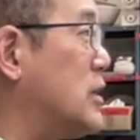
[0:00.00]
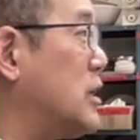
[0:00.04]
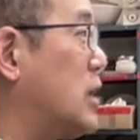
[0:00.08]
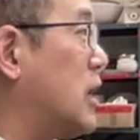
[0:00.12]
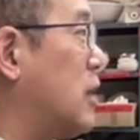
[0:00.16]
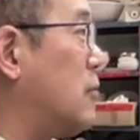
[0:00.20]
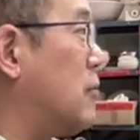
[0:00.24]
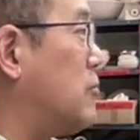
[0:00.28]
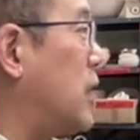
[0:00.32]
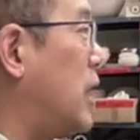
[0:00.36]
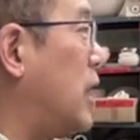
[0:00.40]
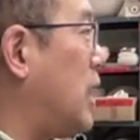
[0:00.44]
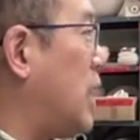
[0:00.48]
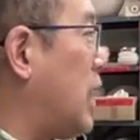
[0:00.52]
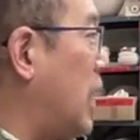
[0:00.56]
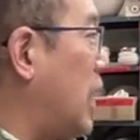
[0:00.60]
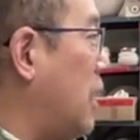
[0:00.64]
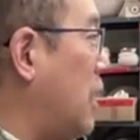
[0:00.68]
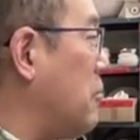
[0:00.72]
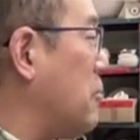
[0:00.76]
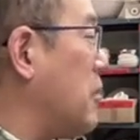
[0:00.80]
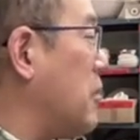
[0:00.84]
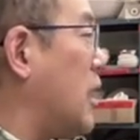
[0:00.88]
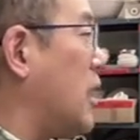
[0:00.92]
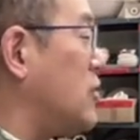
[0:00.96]
cup, right? I
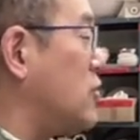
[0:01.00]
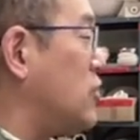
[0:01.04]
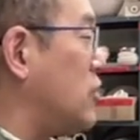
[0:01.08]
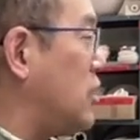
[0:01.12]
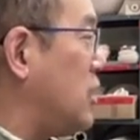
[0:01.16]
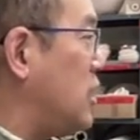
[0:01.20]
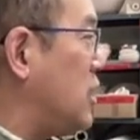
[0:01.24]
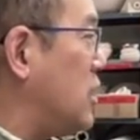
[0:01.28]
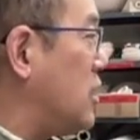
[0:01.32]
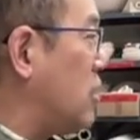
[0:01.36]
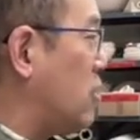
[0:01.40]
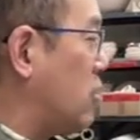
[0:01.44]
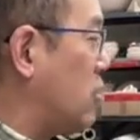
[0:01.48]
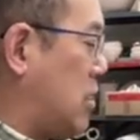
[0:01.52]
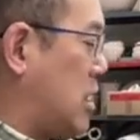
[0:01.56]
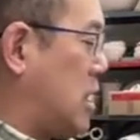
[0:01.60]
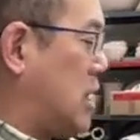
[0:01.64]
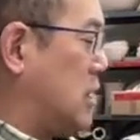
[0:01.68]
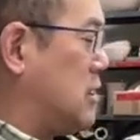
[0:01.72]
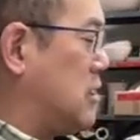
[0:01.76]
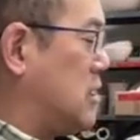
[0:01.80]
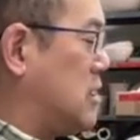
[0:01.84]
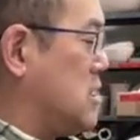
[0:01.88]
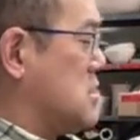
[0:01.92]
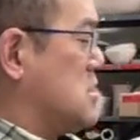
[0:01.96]
am actually
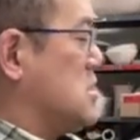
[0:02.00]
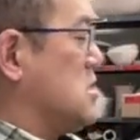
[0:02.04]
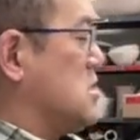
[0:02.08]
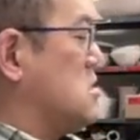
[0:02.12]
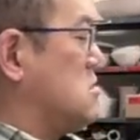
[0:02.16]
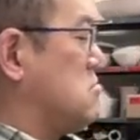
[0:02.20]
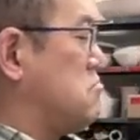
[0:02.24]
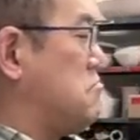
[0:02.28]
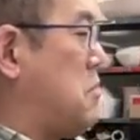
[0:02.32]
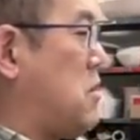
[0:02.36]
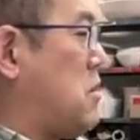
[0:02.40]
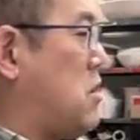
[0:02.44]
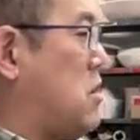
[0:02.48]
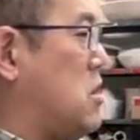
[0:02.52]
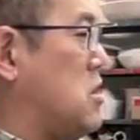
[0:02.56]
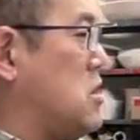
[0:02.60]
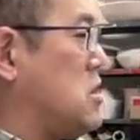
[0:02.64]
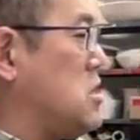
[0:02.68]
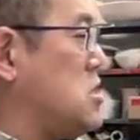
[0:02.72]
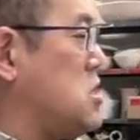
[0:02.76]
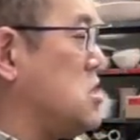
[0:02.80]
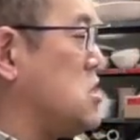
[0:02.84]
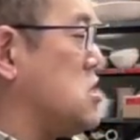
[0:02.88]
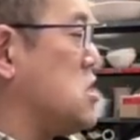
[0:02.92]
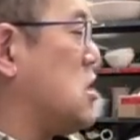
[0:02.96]
interacting this part
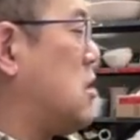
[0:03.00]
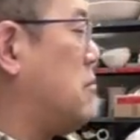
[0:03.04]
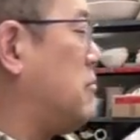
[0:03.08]
here.